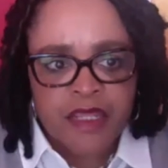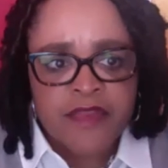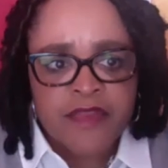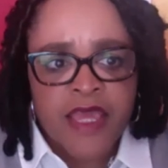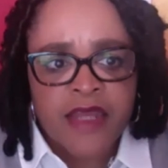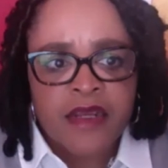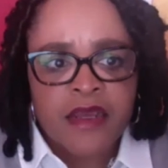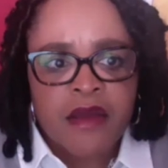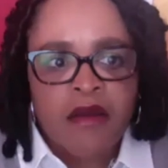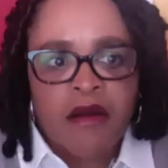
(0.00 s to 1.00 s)
that
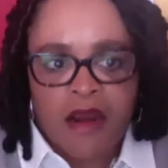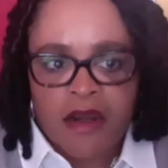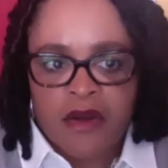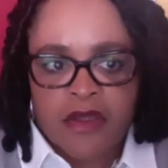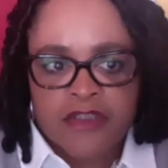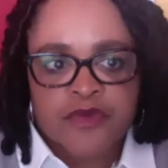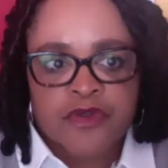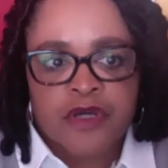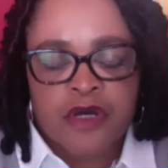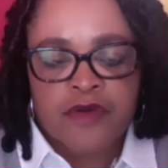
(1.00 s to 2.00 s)
our launch will
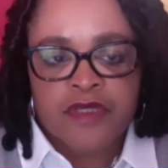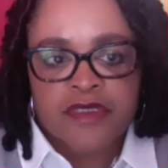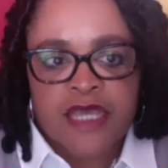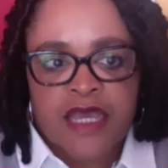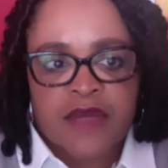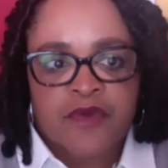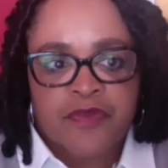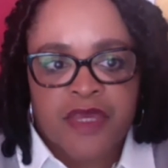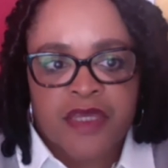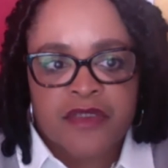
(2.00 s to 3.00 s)
coincide with
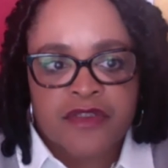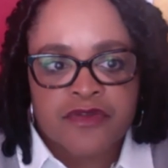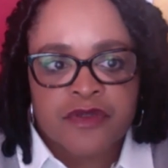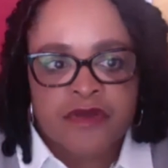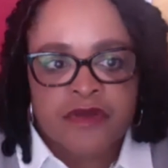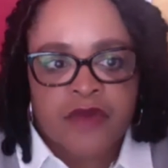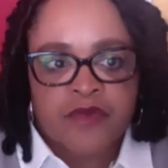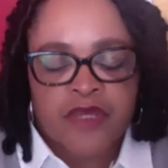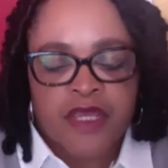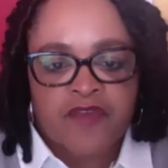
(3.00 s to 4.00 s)
making sure that
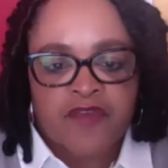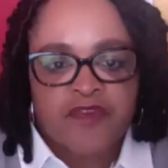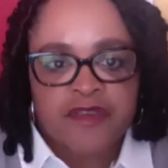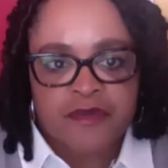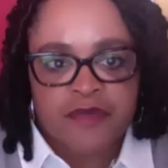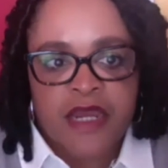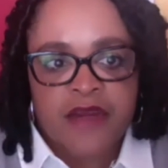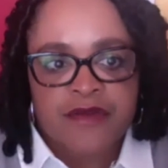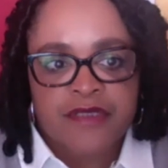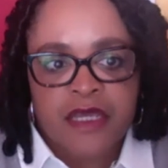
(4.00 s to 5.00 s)
we have
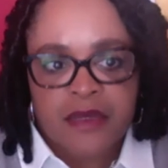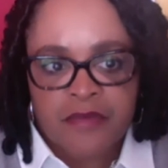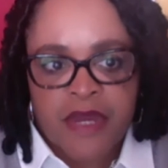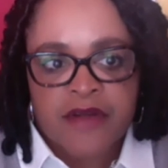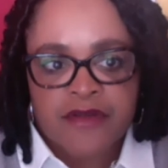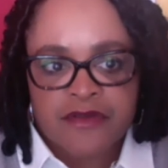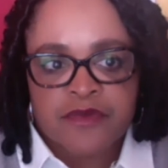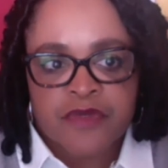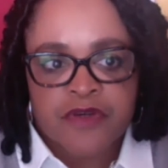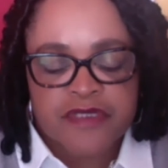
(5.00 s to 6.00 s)
suppliers and buyers
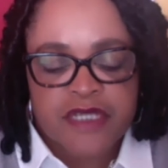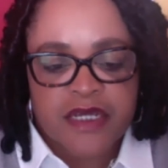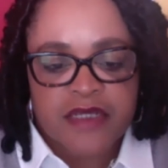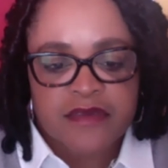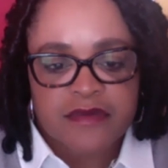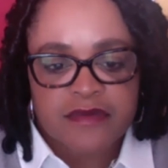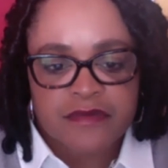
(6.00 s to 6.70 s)
on both sides.